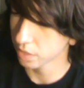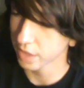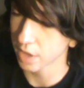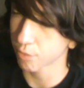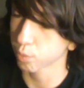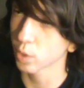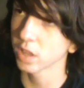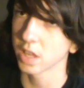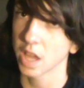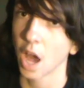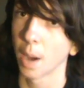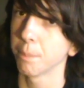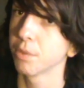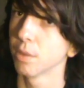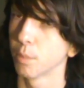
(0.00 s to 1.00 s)
They've really
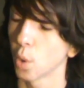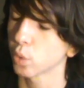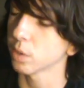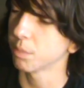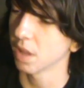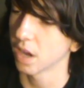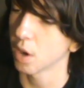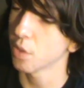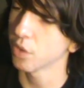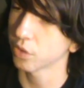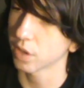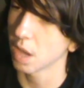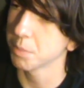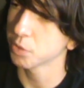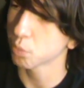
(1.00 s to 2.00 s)
upped the multiplayer in
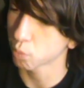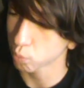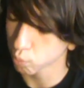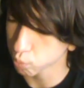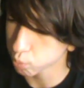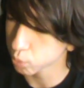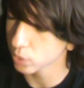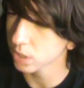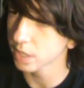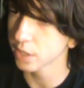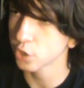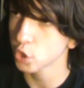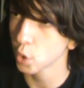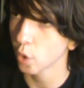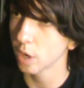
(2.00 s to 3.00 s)
this game. It's really
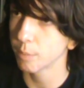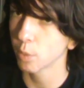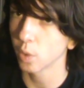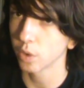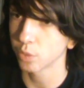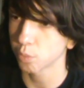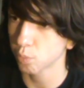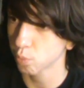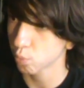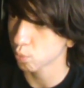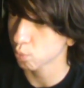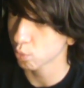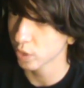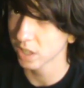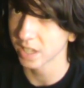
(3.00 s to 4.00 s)
enjoyable, it's
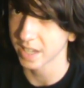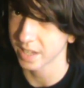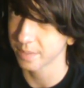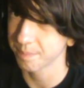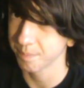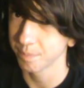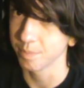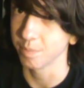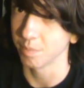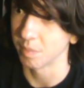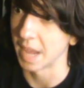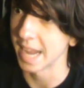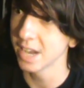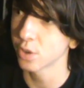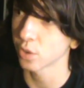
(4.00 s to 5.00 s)
really
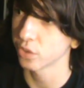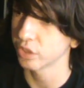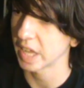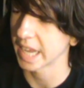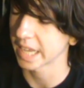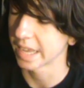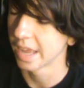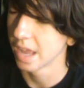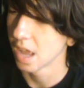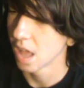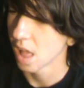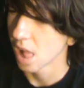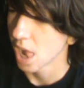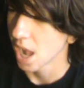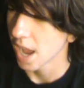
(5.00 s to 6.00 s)
interesting,
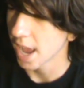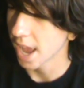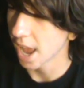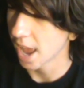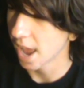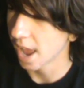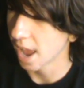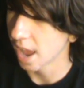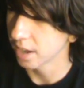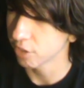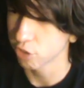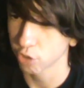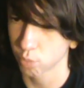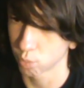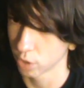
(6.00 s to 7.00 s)
and
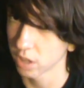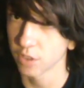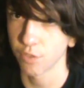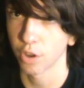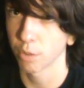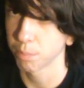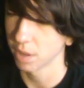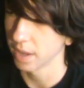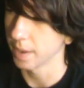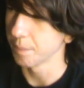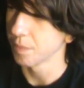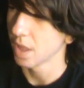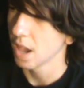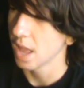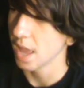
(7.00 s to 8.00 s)
it's just really fun to play.
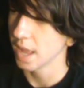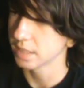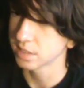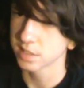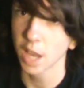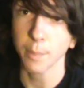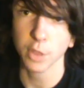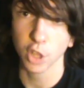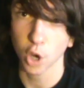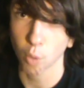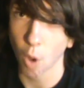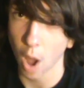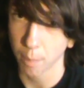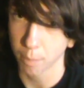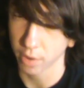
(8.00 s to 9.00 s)
And same with the
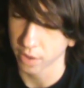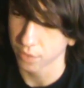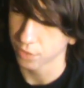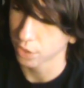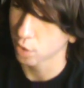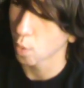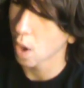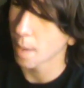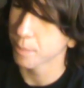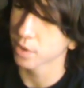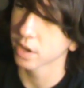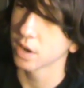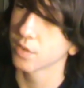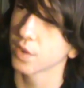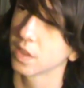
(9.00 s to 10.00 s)
cooperative. The
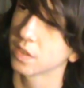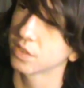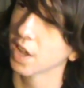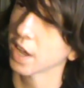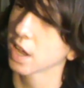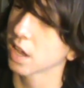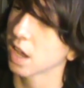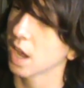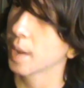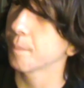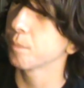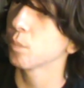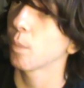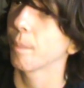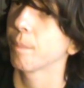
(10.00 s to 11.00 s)
cooperative in the second
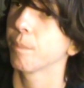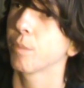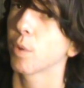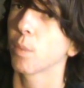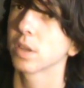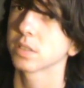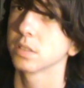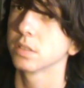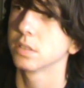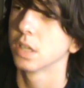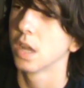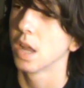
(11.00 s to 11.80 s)
game, there wasn't